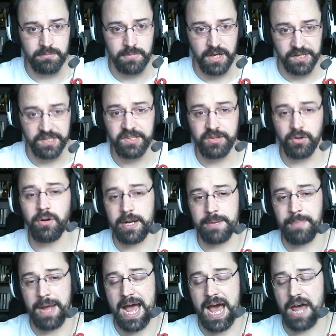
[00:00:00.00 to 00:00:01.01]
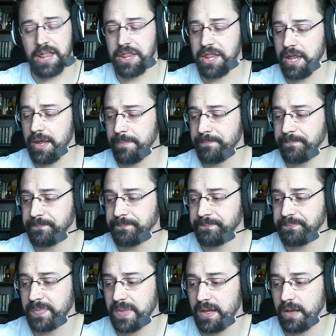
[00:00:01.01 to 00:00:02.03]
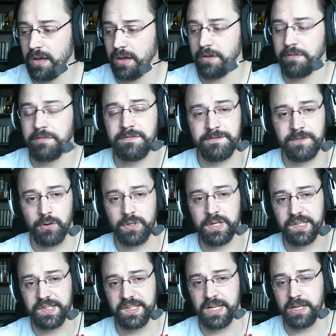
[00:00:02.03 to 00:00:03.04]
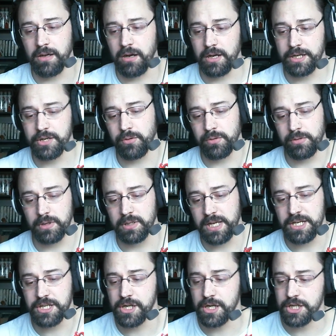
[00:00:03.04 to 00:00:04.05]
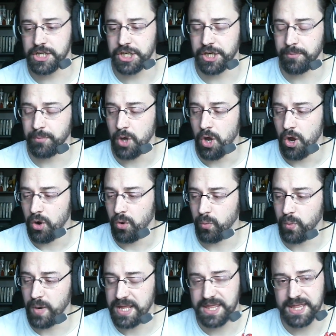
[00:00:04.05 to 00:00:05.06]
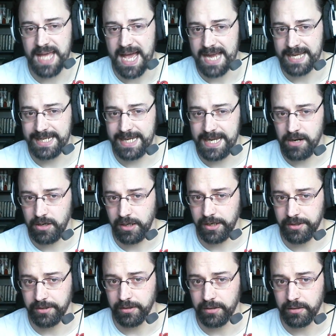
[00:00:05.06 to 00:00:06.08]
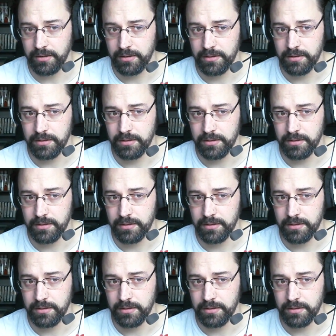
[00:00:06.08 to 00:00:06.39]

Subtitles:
a story path focusing on your relationship with that character,